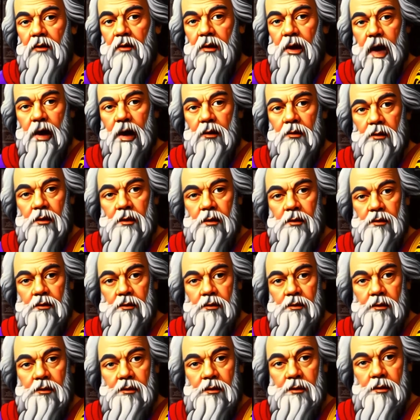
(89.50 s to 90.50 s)
in your
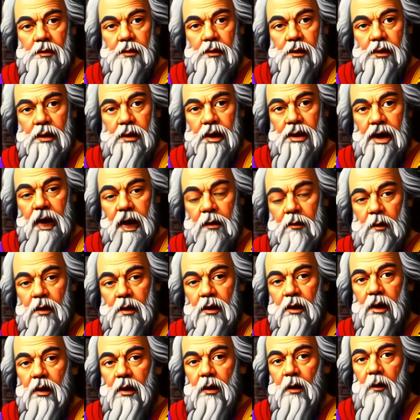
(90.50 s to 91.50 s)
life.
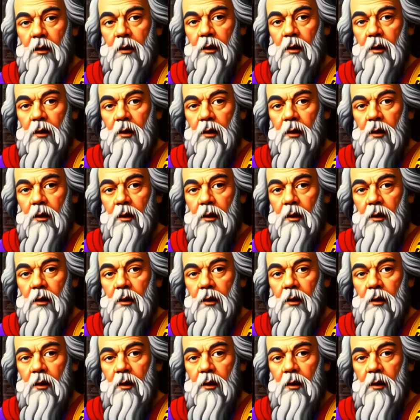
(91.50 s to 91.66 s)
This number